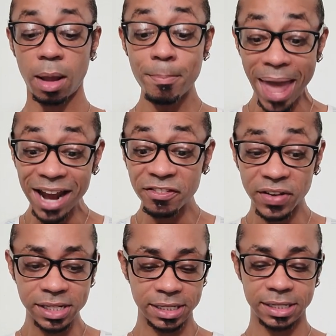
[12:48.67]

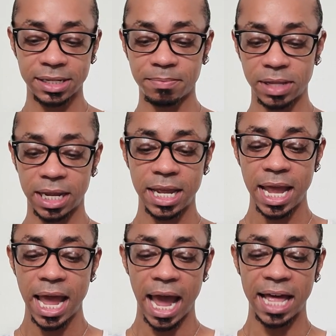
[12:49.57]
manifesting something.
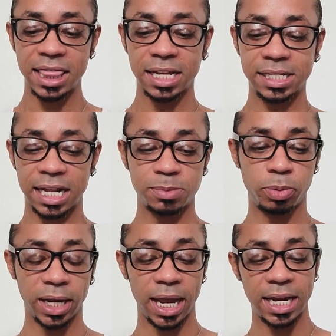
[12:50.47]
And thus that's
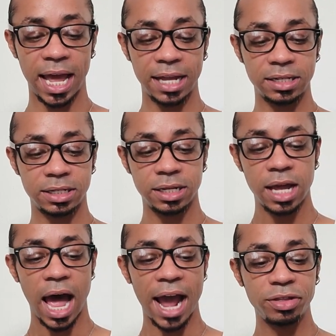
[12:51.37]
bringing an end.
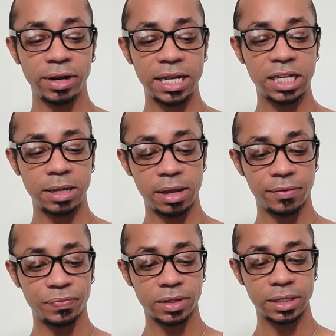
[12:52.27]
Either it,
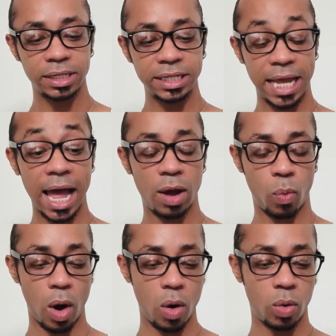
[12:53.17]
yeah,
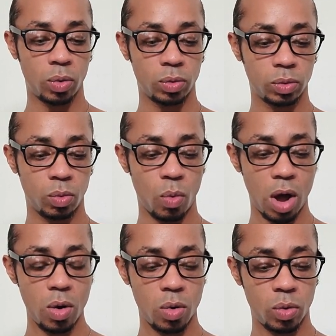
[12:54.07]
whoa,
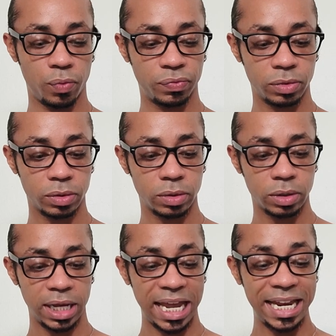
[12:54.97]
whoa.
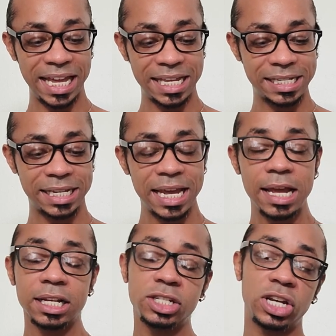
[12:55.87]
It is.
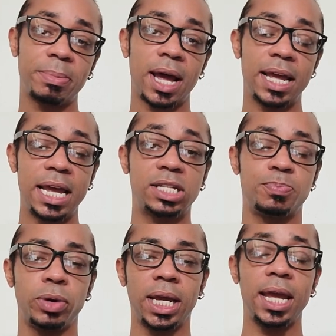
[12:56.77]
Gemini, it's
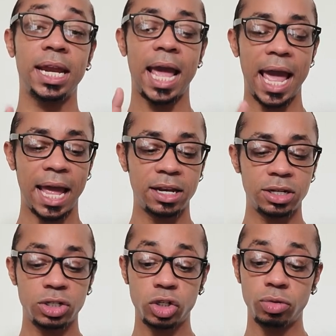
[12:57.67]
bringing an
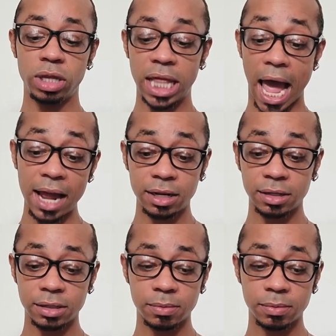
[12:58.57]
end to that